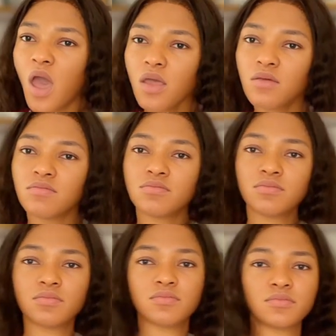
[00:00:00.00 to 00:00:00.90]
Hey,
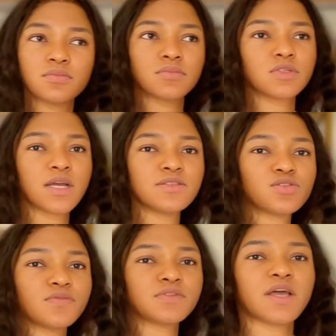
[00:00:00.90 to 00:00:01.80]
kinds
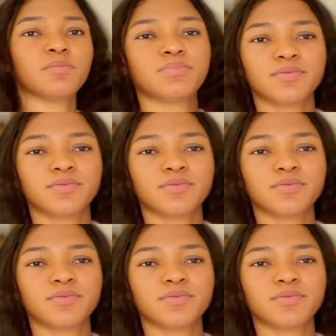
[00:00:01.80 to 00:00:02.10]
of type.